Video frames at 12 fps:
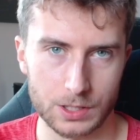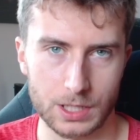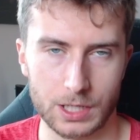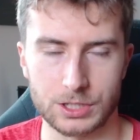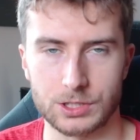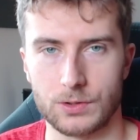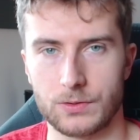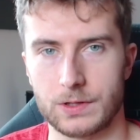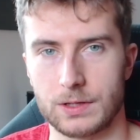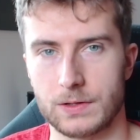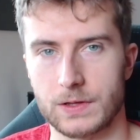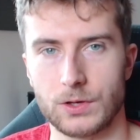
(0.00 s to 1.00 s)
I showed
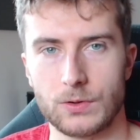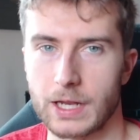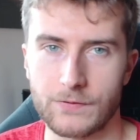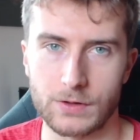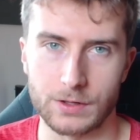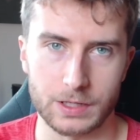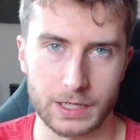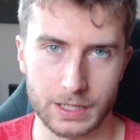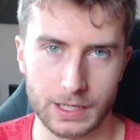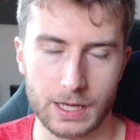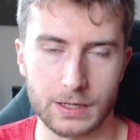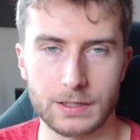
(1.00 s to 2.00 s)
this new level that I
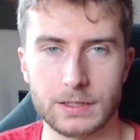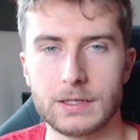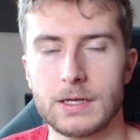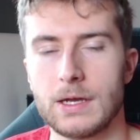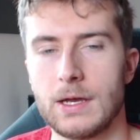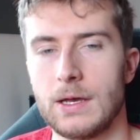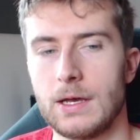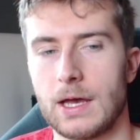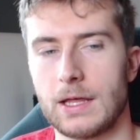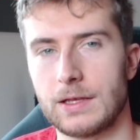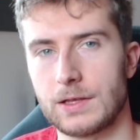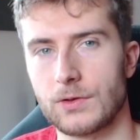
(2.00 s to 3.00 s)
added.
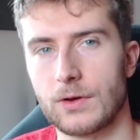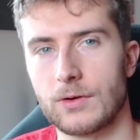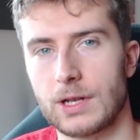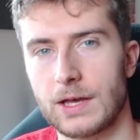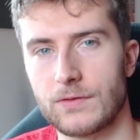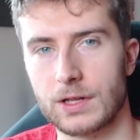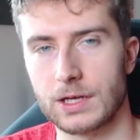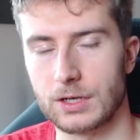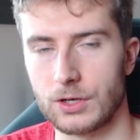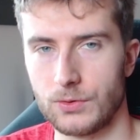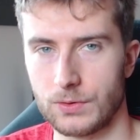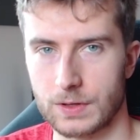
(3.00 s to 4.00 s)
And this new level
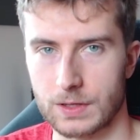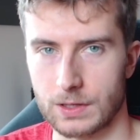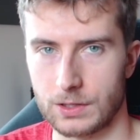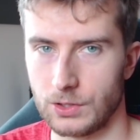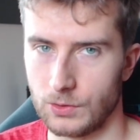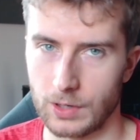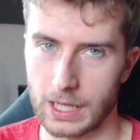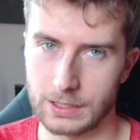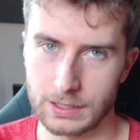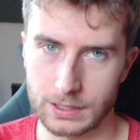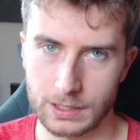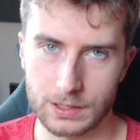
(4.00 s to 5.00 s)
includes new
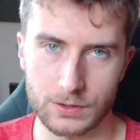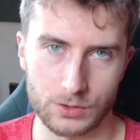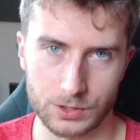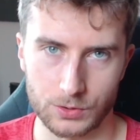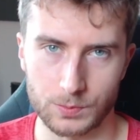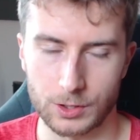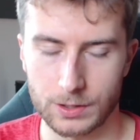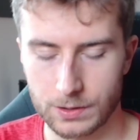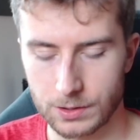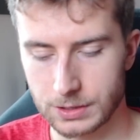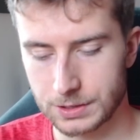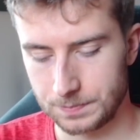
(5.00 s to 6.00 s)
entities or new
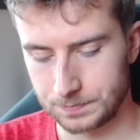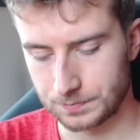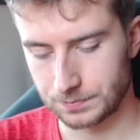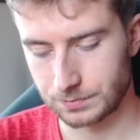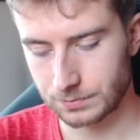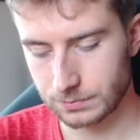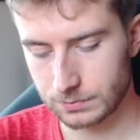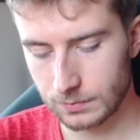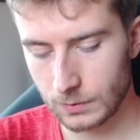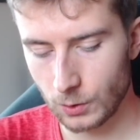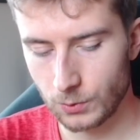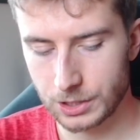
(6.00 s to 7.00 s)
monsters,
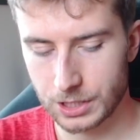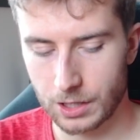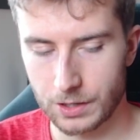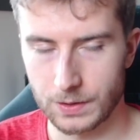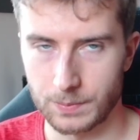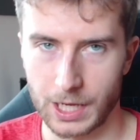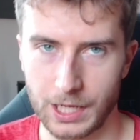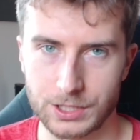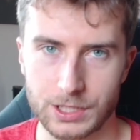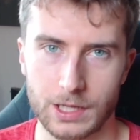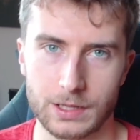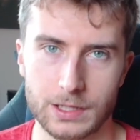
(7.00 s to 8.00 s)
which are the mage
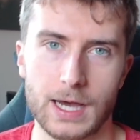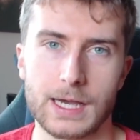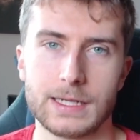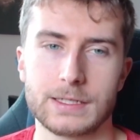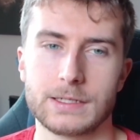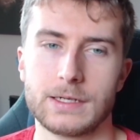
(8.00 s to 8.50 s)
and the knight.